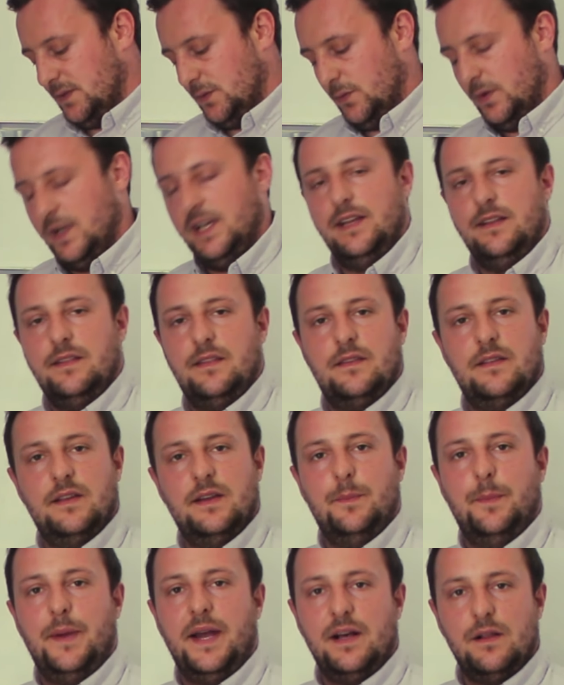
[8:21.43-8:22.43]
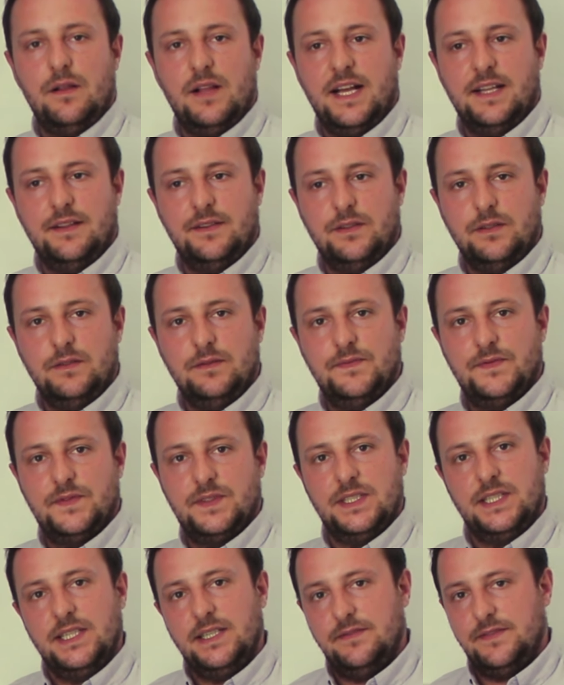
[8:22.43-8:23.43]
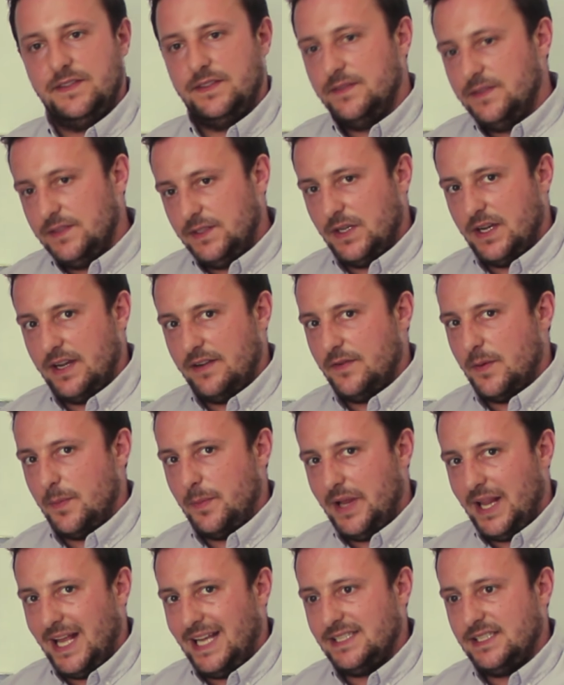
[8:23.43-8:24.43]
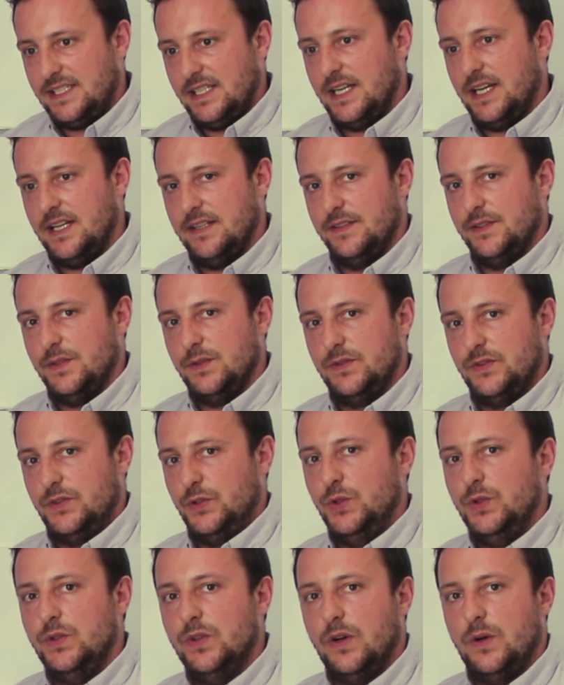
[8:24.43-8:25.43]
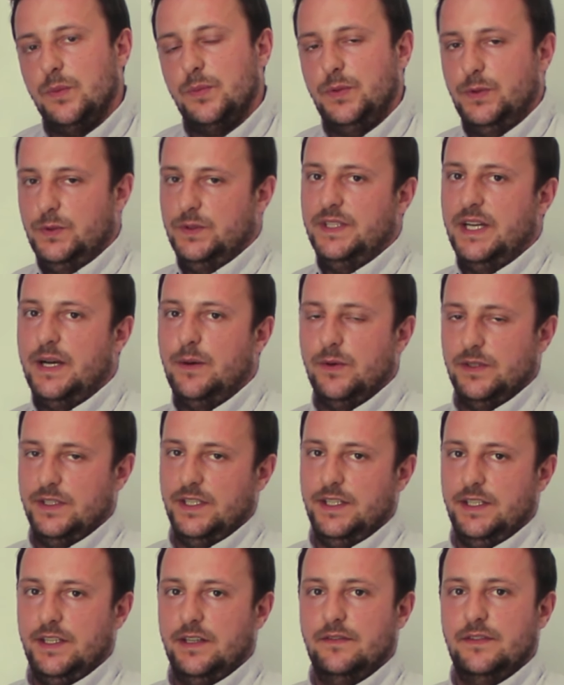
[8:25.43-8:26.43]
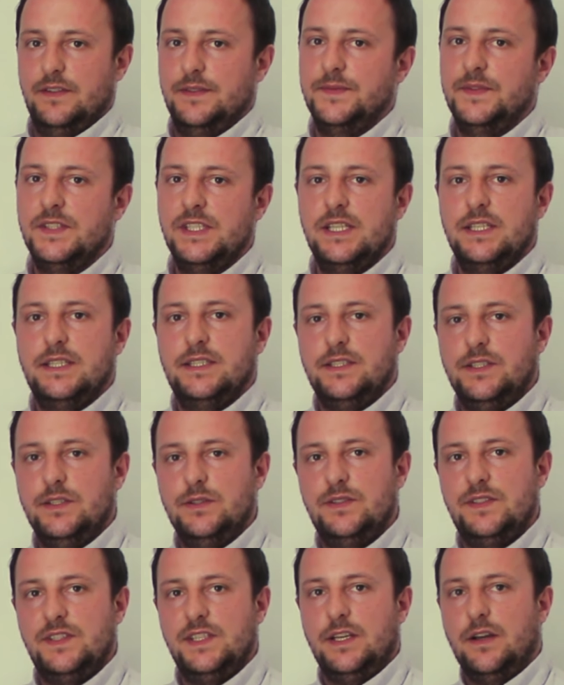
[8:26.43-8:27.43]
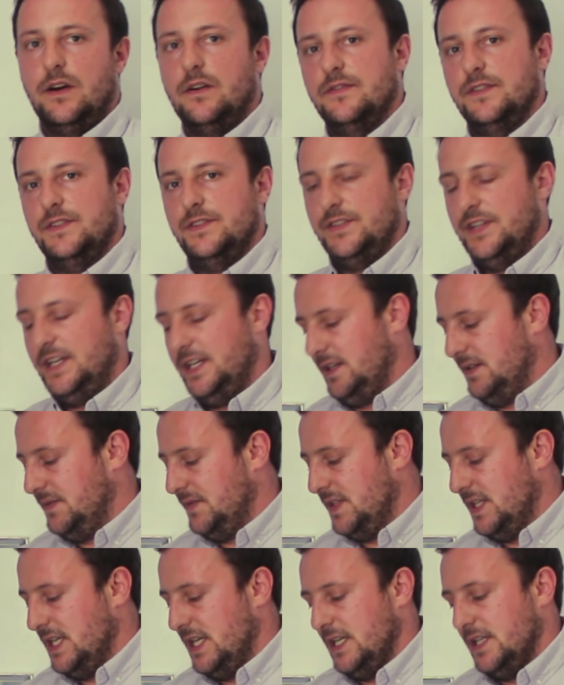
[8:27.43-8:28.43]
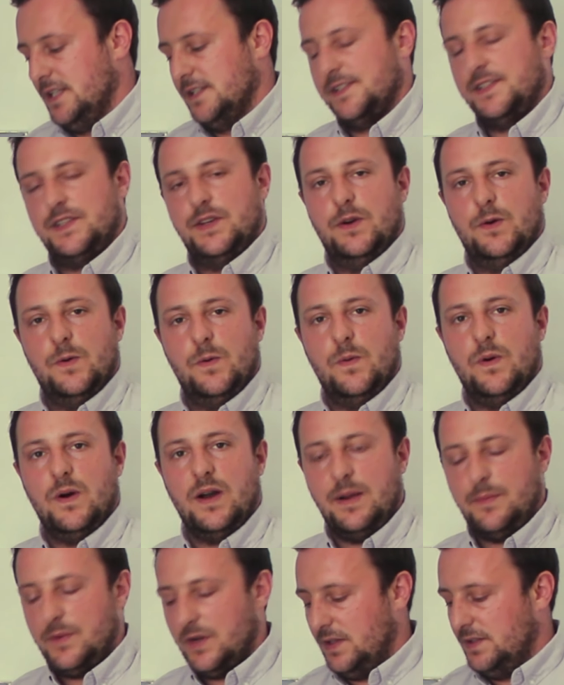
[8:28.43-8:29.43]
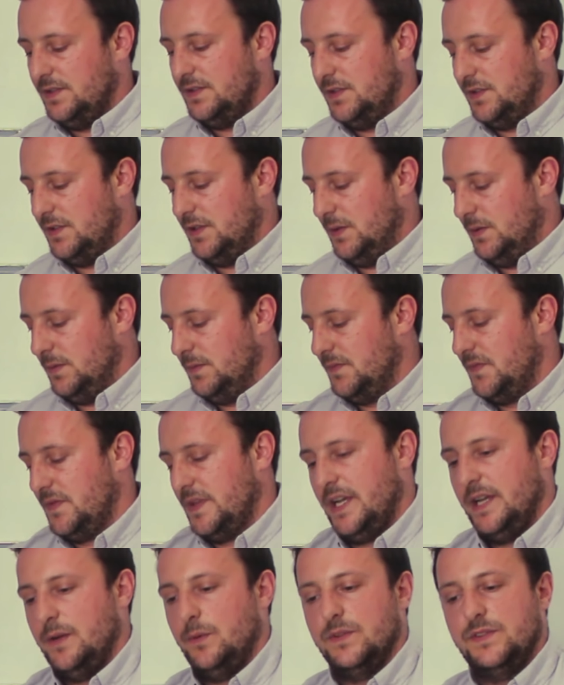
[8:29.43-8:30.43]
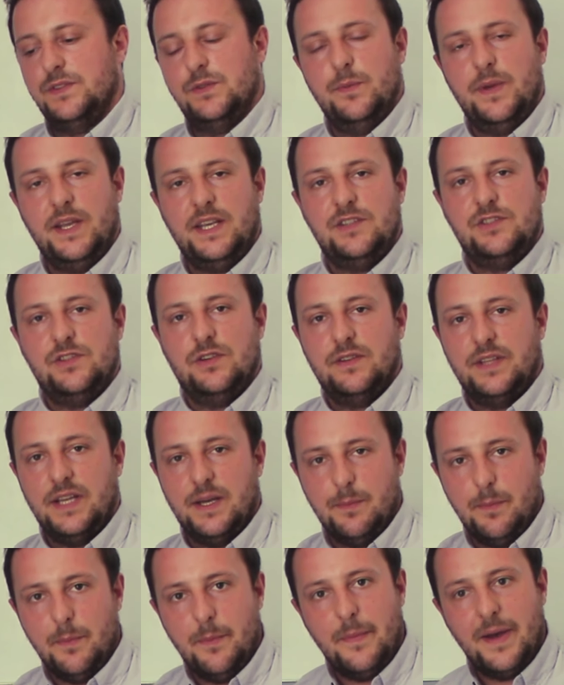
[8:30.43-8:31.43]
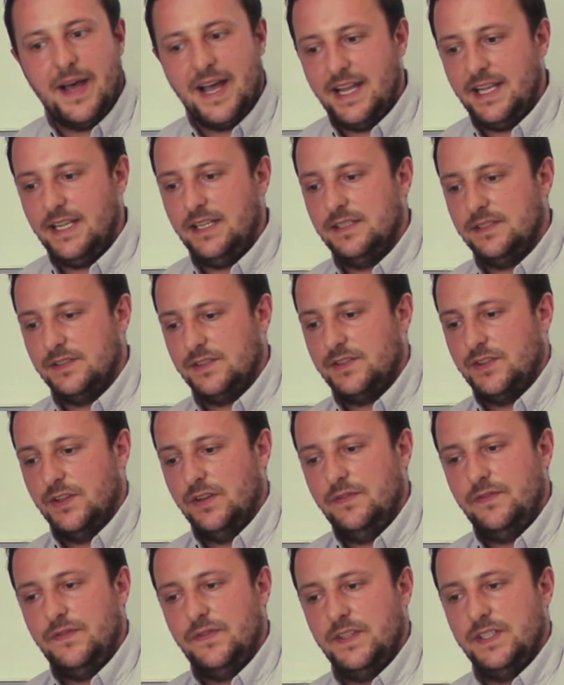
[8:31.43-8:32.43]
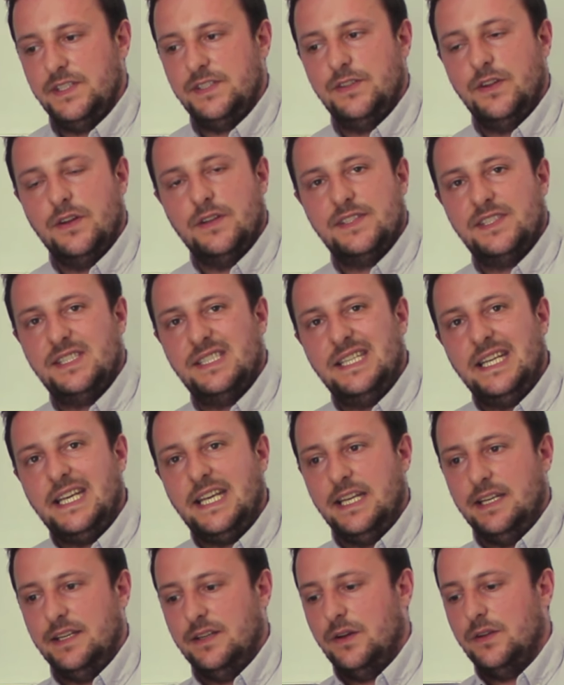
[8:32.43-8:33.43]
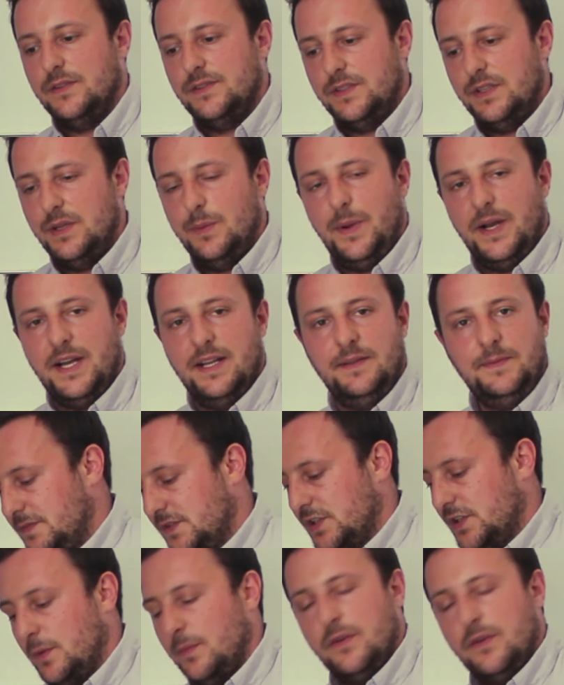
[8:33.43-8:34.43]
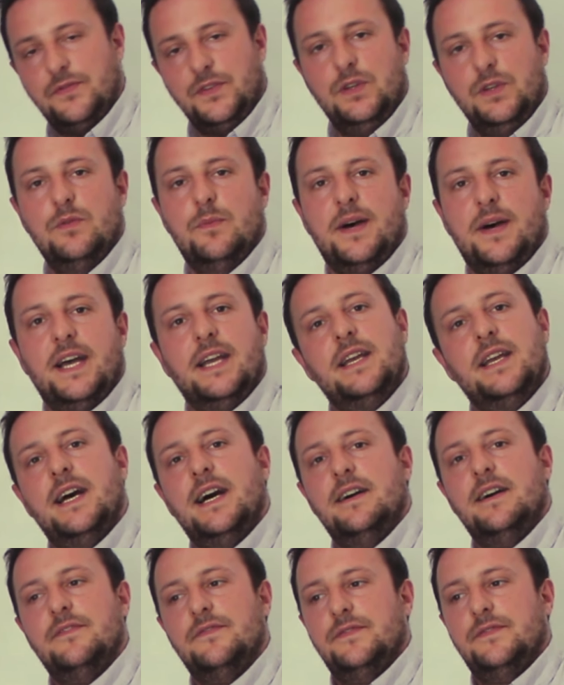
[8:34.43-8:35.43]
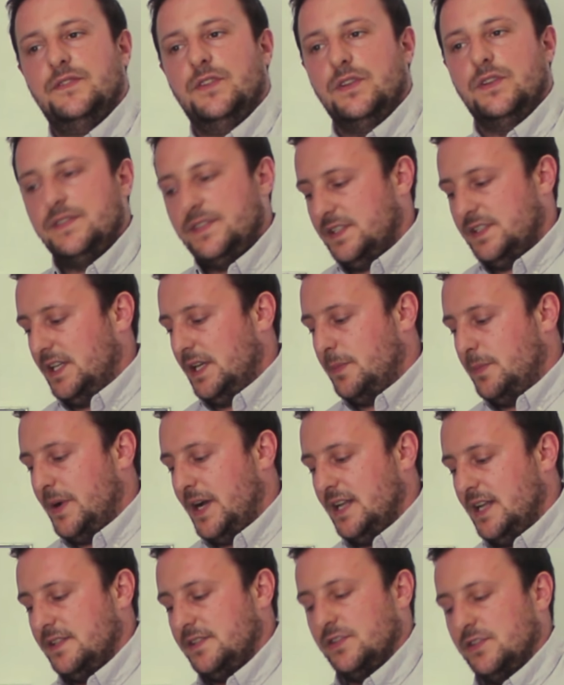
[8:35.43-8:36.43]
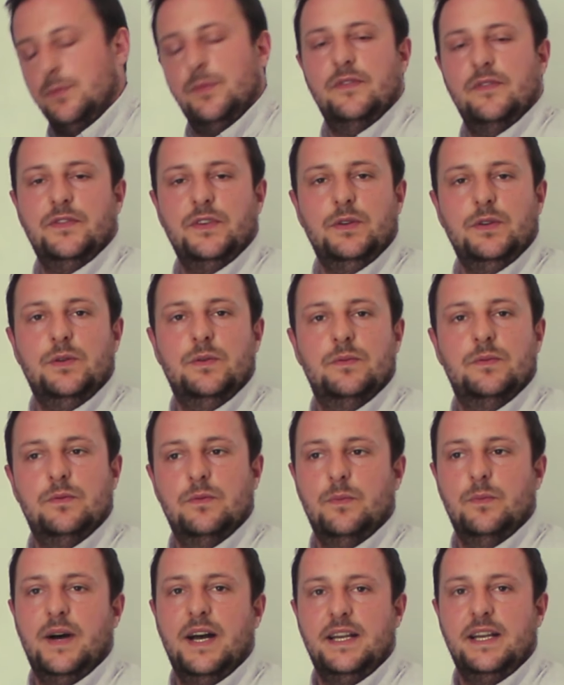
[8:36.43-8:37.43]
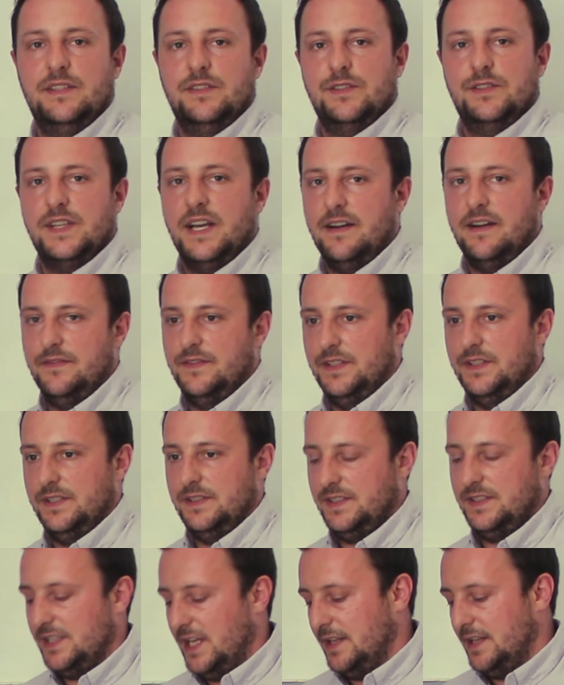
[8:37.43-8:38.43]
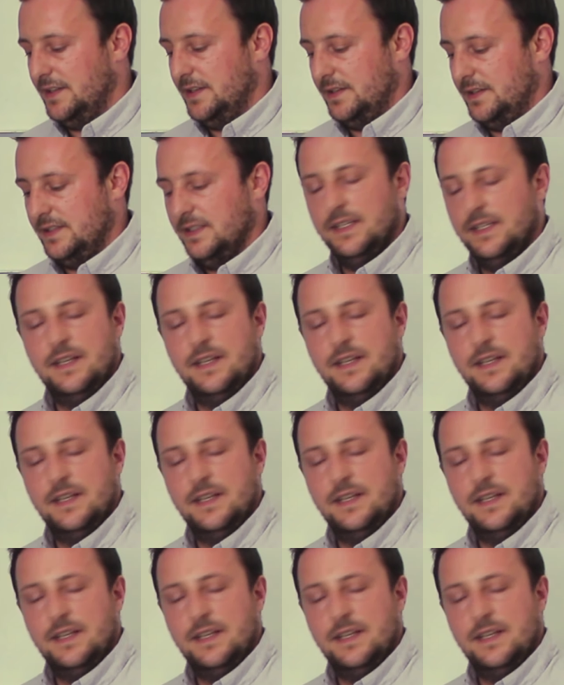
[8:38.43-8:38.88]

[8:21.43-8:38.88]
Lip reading: with a metal handle. If you have a plastic handle, do not put that one in the oven. Use the oven tray. So what I'm going to do, I want to make sure that my stuff is not sticking onto the pan. Some of you might have non-stick pans, some of you might just have the standard